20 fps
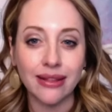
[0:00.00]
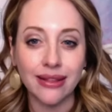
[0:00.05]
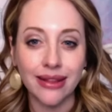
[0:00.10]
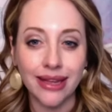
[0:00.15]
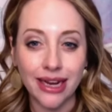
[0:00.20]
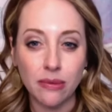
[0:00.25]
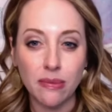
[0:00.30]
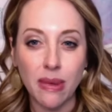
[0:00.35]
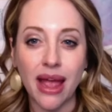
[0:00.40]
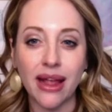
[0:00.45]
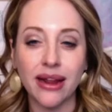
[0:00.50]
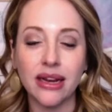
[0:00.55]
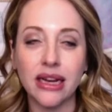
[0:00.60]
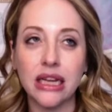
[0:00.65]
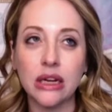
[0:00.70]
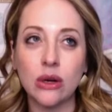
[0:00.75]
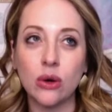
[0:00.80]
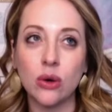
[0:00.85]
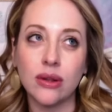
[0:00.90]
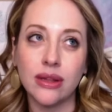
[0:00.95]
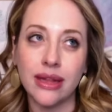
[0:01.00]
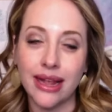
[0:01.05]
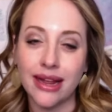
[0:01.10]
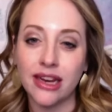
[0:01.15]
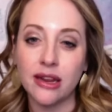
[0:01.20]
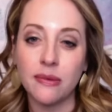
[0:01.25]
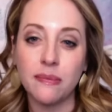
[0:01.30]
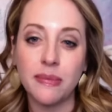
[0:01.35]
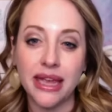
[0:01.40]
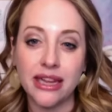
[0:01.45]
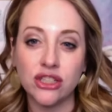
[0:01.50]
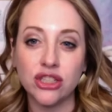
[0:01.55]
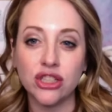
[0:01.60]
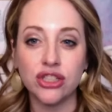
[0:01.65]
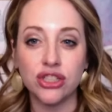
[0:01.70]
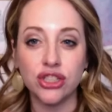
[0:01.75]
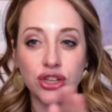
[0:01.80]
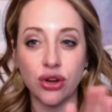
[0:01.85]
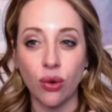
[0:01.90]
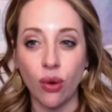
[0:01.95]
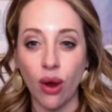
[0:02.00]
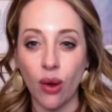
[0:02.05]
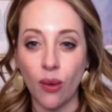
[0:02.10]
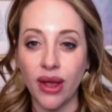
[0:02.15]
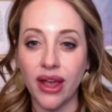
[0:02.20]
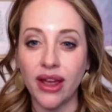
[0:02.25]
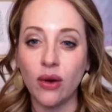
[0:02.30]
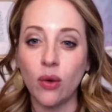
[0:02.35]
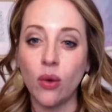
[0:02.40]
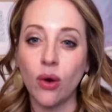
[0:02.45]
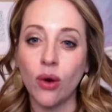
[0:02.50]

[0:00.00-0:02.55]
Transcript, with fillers: a lead magnet or landing pages to grow it